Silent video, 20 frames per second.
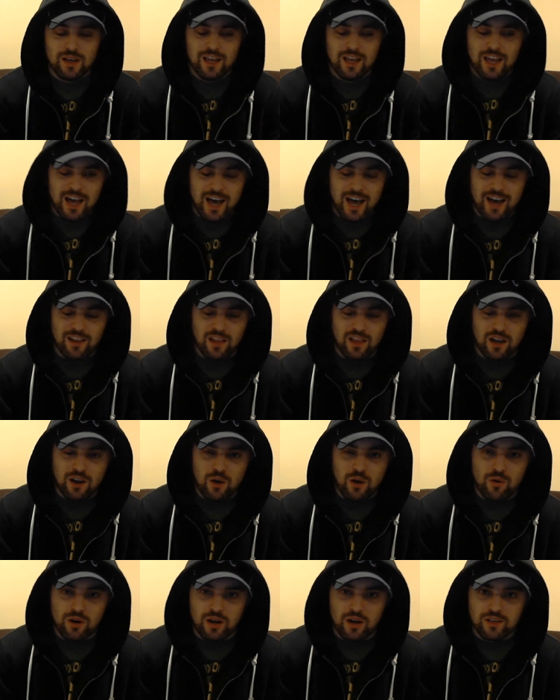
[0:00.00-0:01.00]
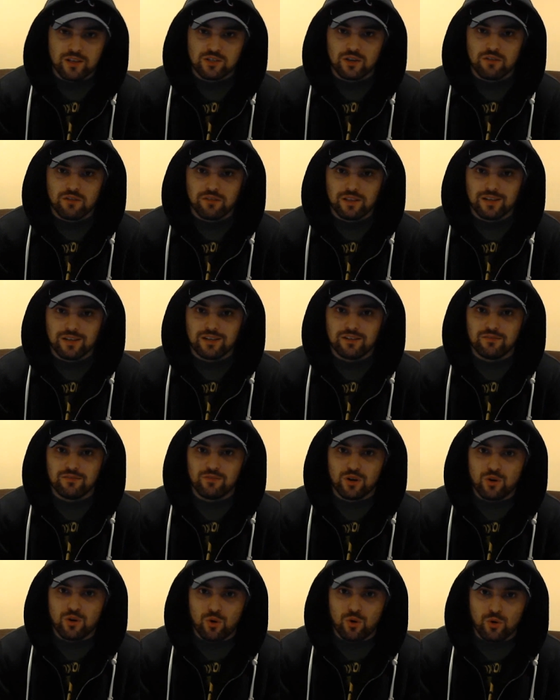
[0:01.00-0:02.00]
I had a lot going on, so I really didn't
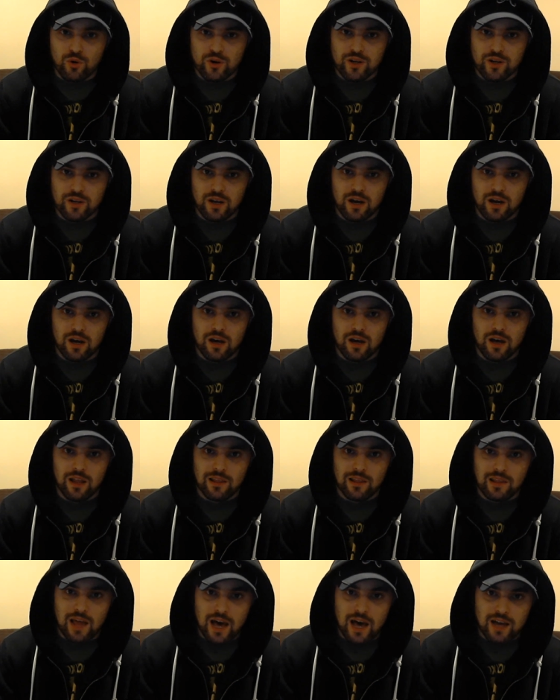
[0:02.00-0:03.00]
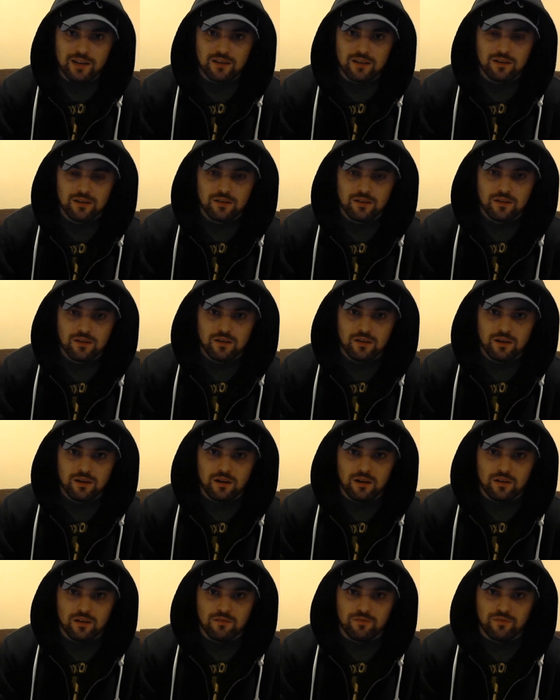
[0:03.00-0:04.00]
record uh, a lot
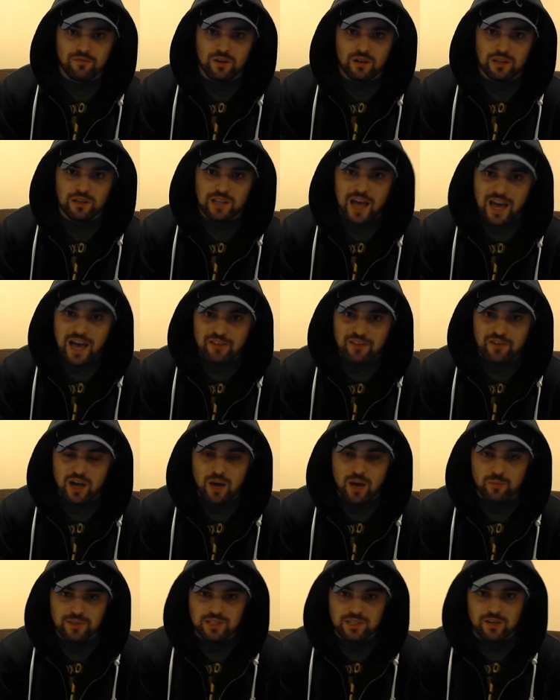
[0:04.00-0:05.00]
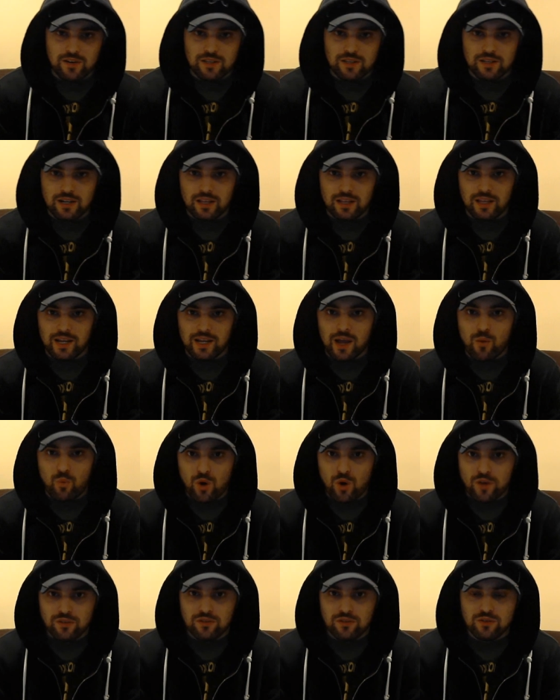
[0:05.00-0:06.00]
of uh, live commentary today like I
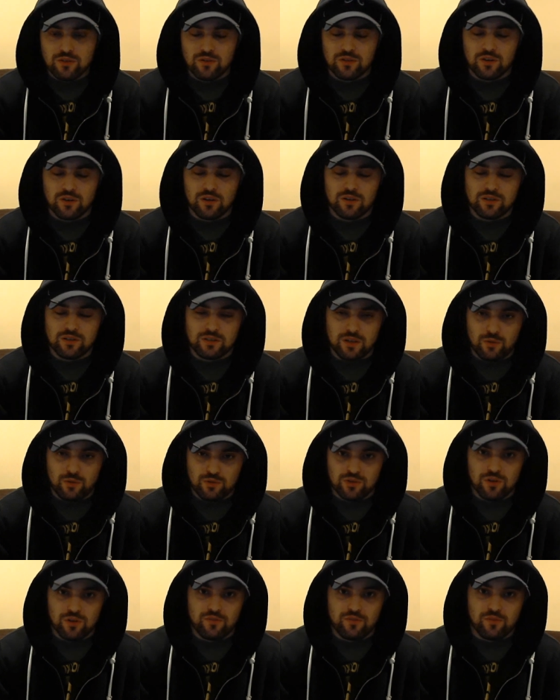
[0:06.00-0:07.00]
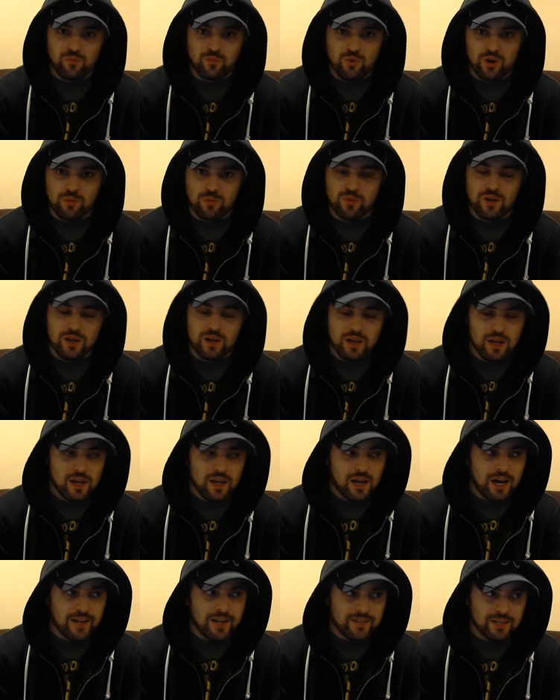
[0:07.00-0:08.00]
wanted to, unless I was off from work. But
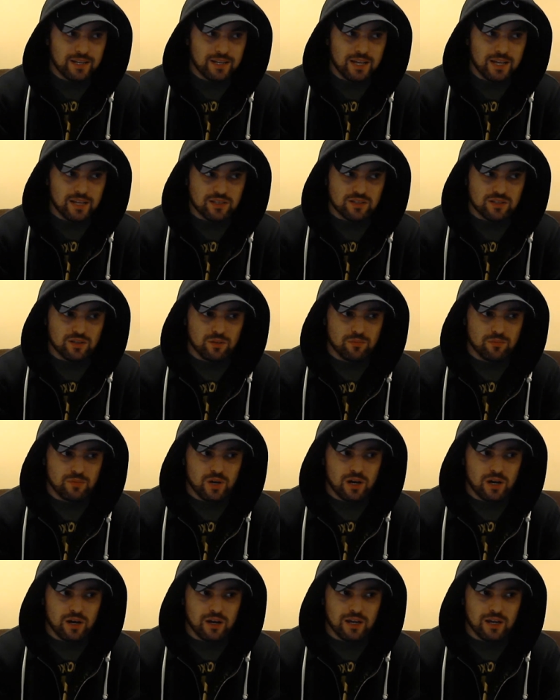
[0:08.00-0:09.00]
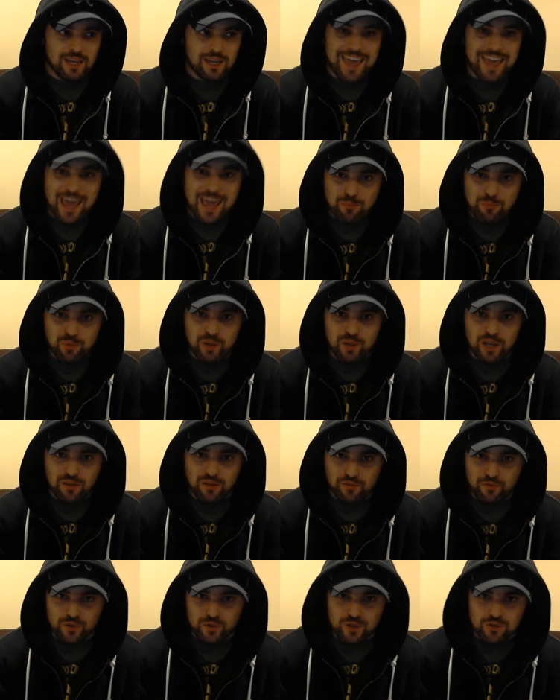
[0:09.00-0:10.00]
I did get some uh, gameplay
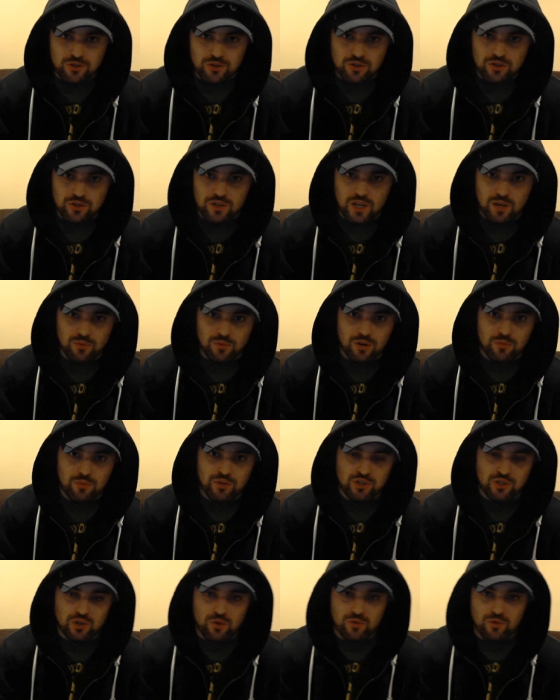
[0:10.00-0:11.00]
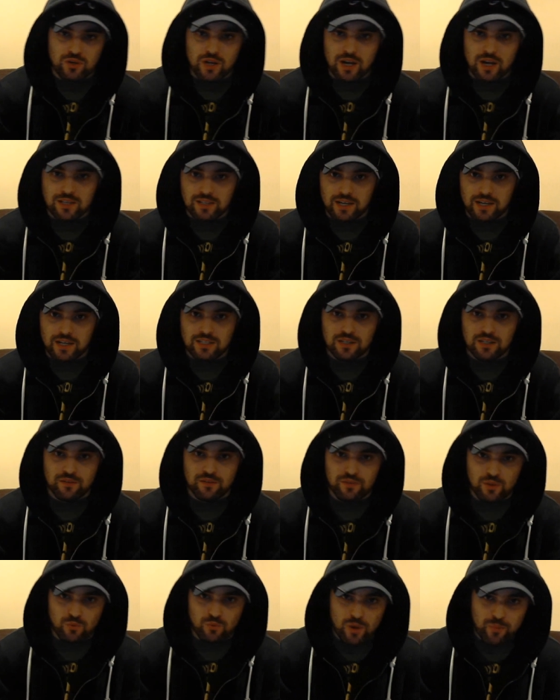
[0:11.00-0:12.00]
footage that I'm going to be showing you guys, like I said,
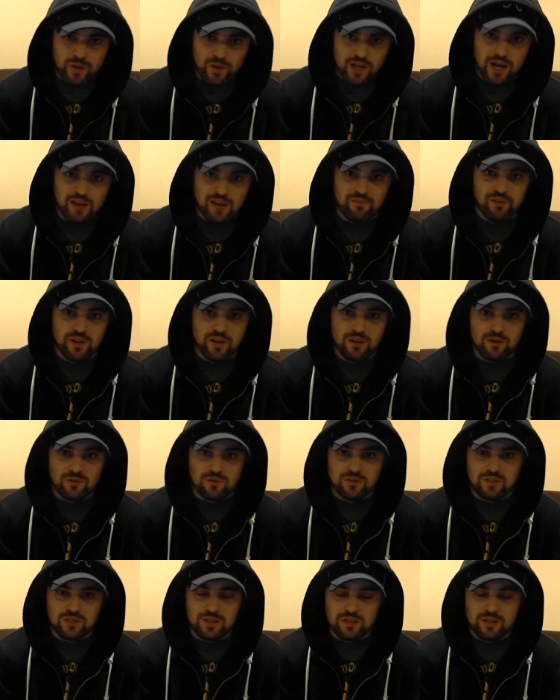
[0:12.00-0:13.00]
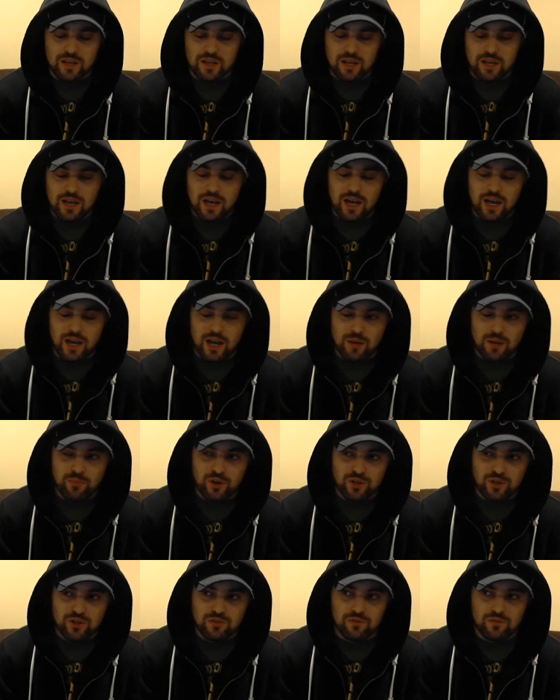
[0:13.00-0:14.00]
for the weapon guide videos. And I got a
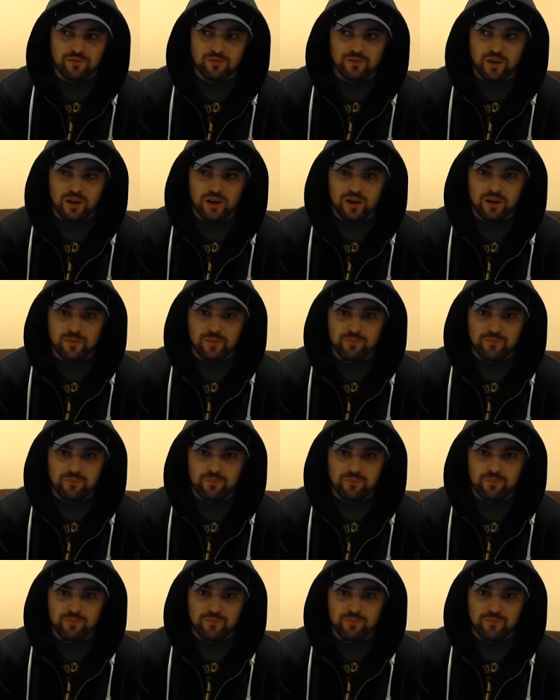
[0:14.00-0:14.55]
bunch of uh,